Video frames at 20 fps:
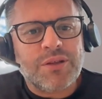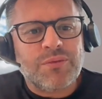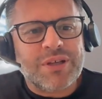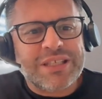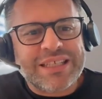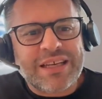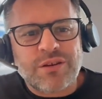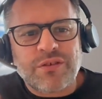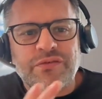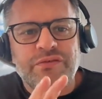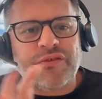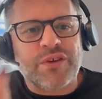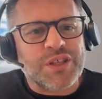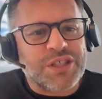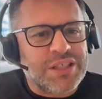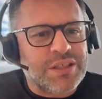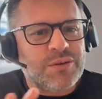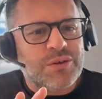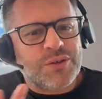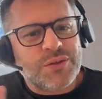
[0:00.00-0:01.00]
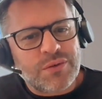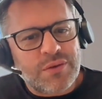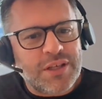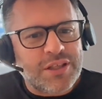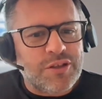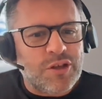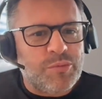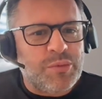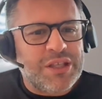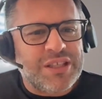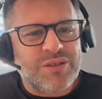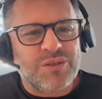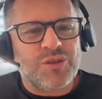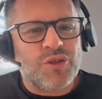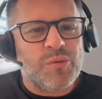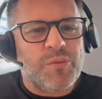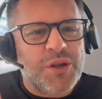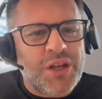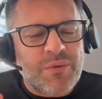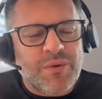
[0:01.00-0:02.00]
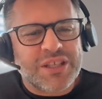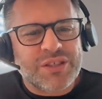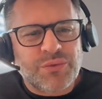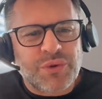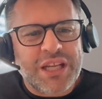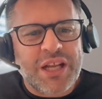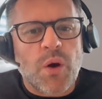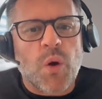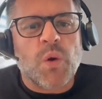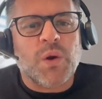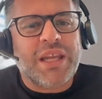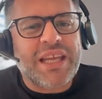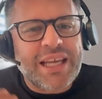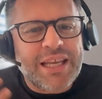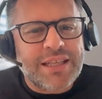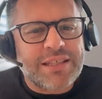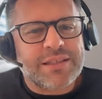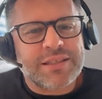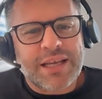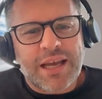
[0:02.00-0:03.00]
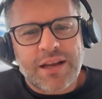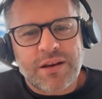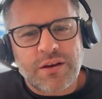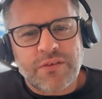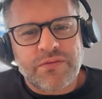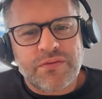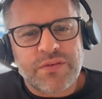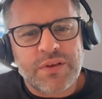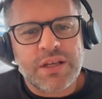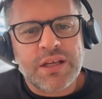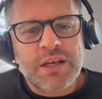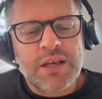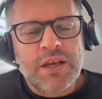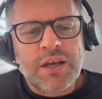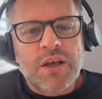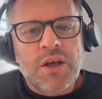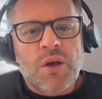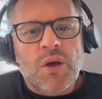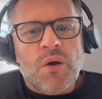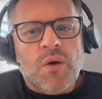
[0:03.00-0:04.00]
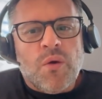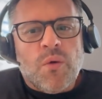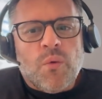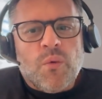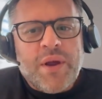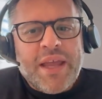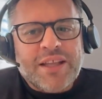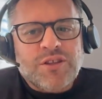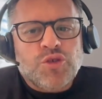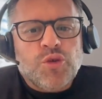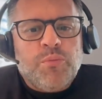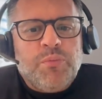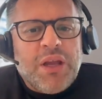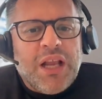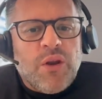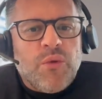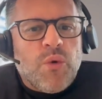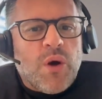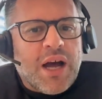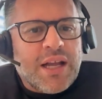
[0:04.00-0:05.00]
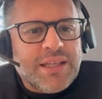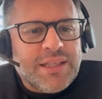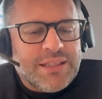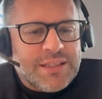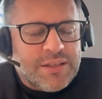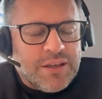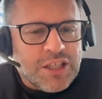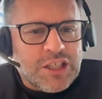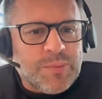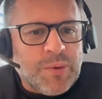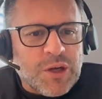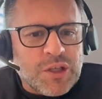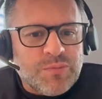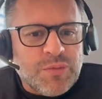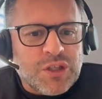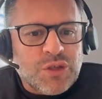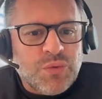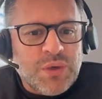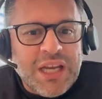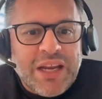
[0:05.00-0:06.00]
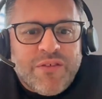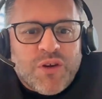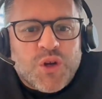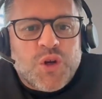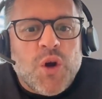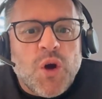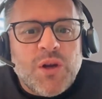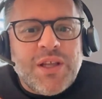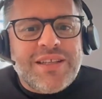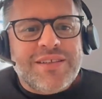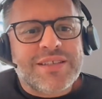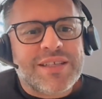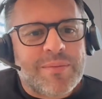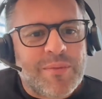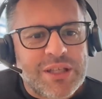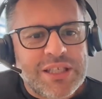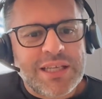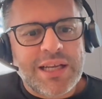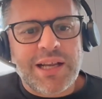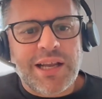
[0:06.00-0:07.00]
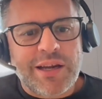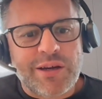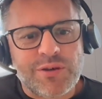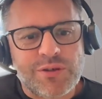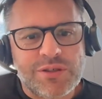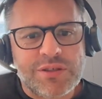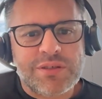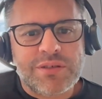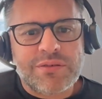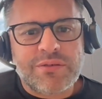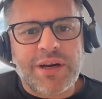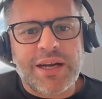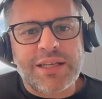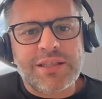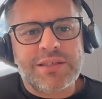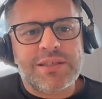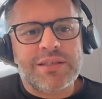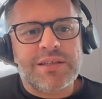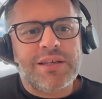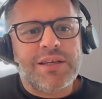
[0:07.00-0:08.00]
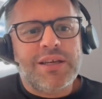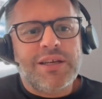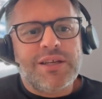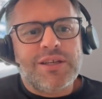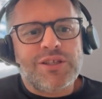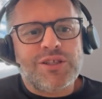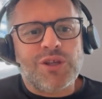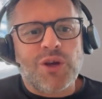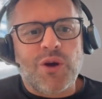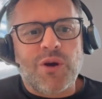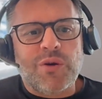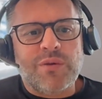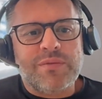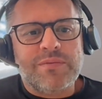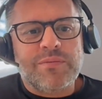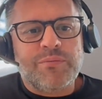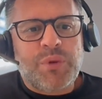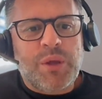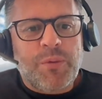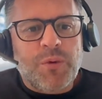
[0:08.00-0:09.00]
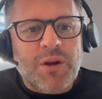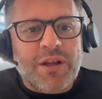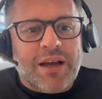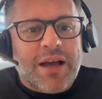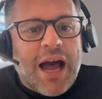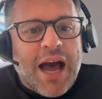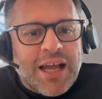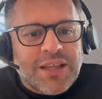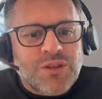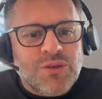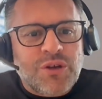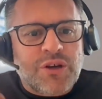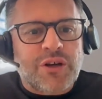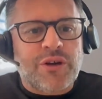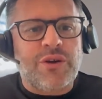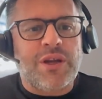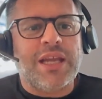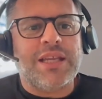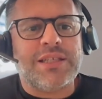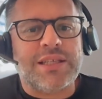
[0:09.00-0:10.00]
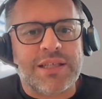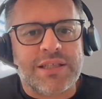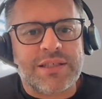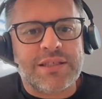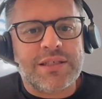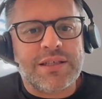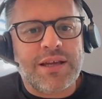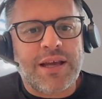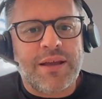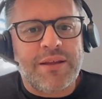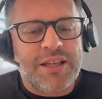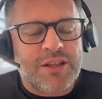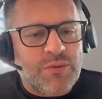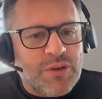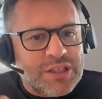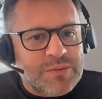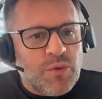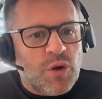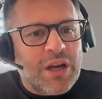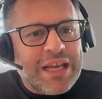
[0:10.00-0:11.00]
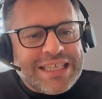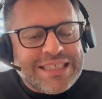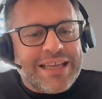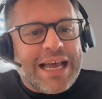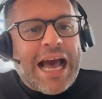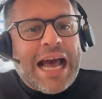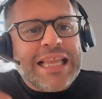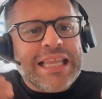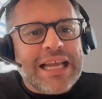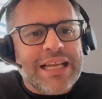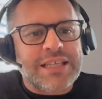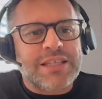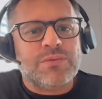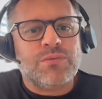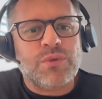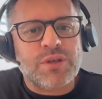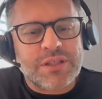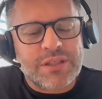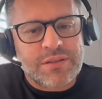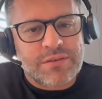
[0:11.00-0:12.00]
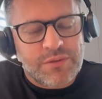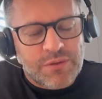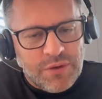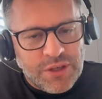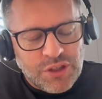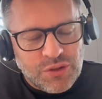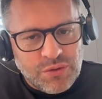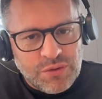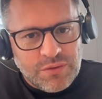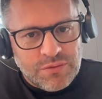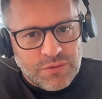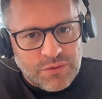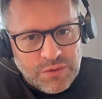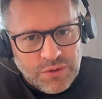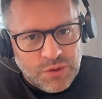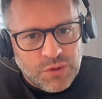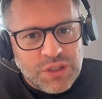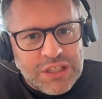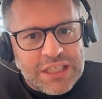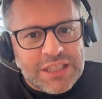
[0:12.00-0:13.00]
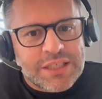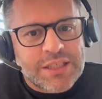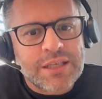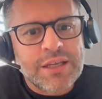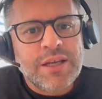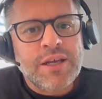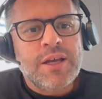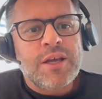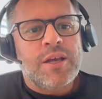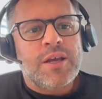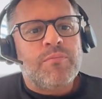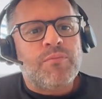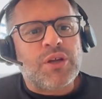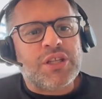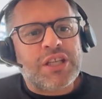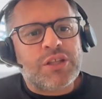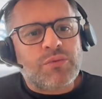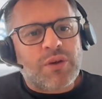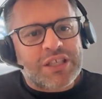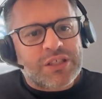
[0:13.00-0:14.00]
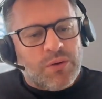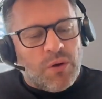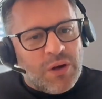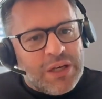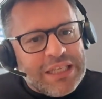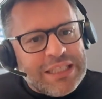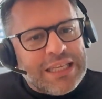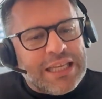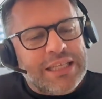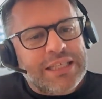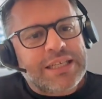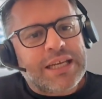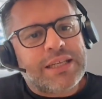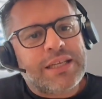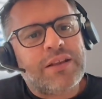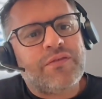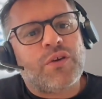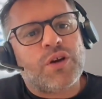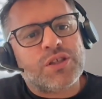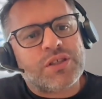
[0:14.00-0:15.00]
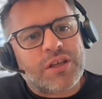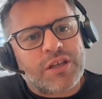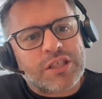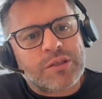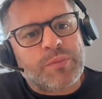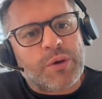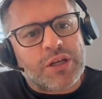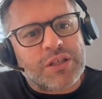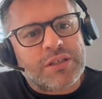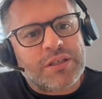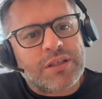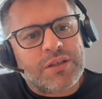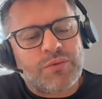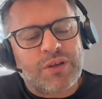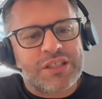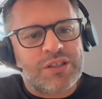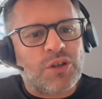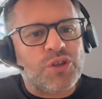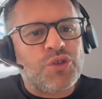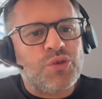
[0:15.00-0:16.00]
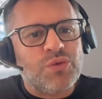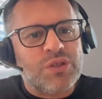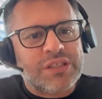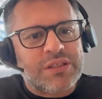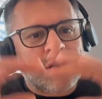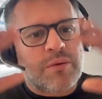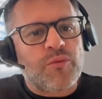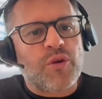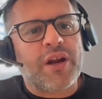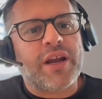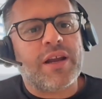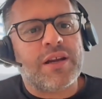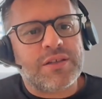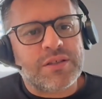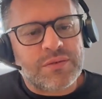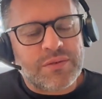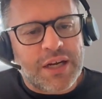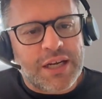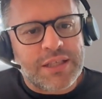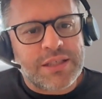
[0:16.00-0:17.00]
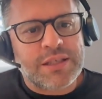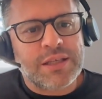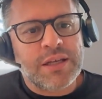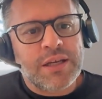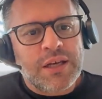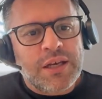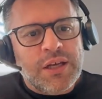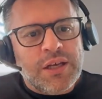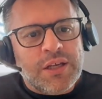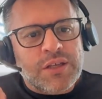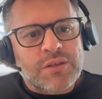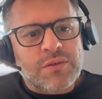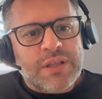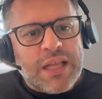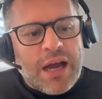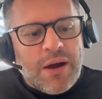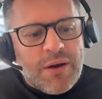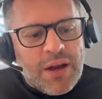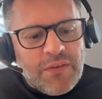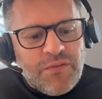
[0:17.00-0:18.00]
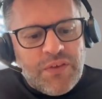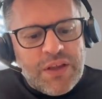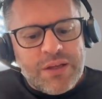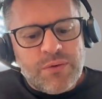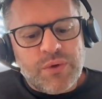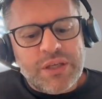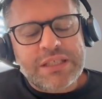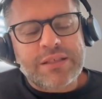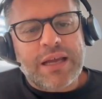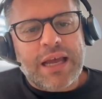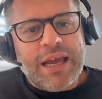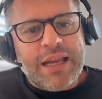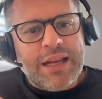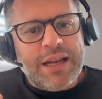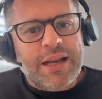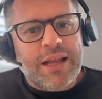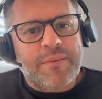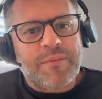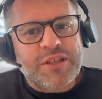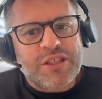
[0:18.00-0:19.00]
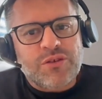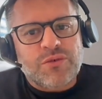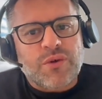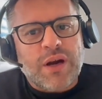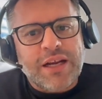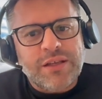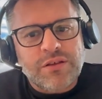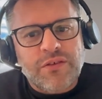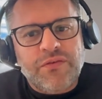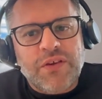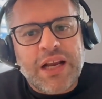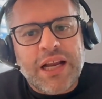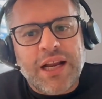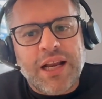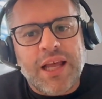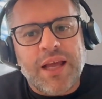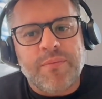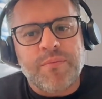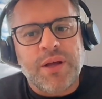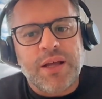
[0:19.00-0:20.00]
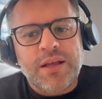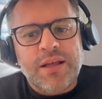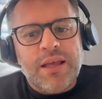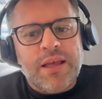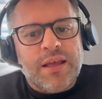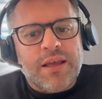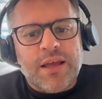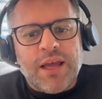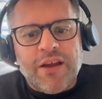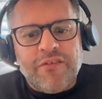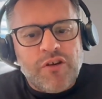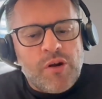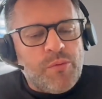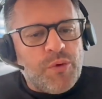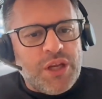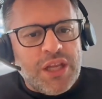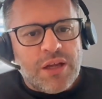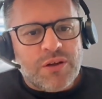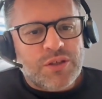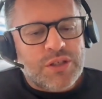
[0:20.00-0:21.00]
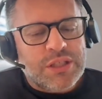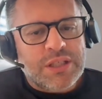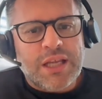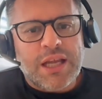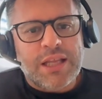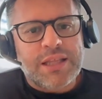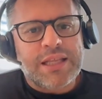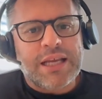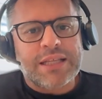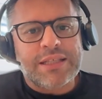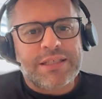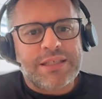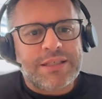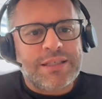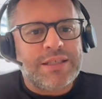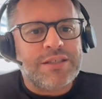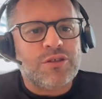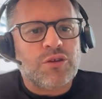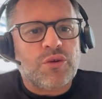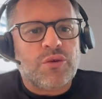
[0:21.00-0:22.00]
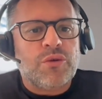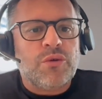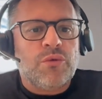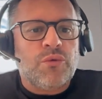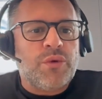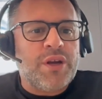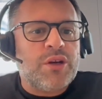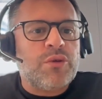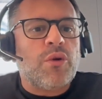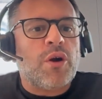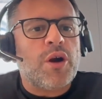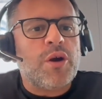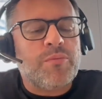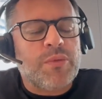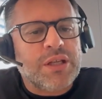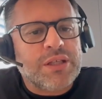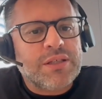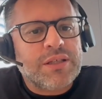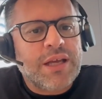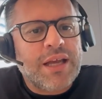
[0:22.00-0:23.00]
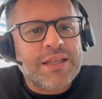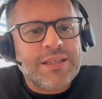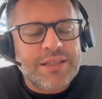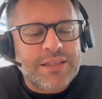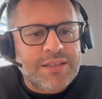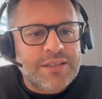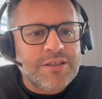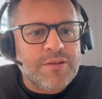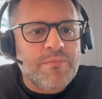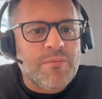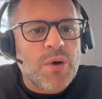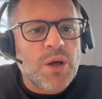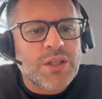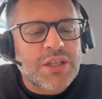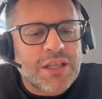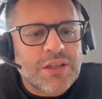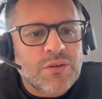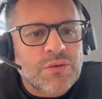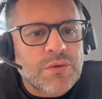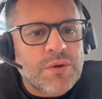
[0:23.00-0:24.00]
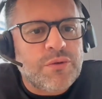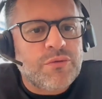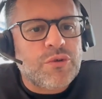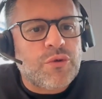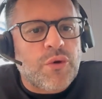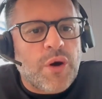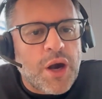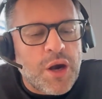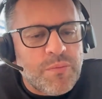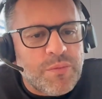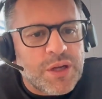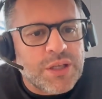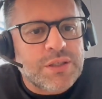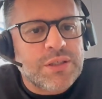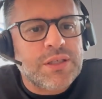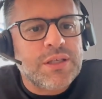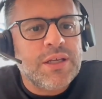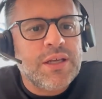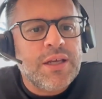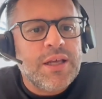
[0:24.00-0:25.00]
it was kind of fuzzy yeah. also a little bit so nobody yeah. was really owning it kind of we had to build one in ThoughtSpot, but we never called it semantic layers, right? So people had to create it, and it was more like the analyst was going to use it but it was only dedicated for spot. It was not used somewhere else, right? So now I think with LLM and the rise of LLM, everybody understands that this is a requirement and this is a mandatory requirement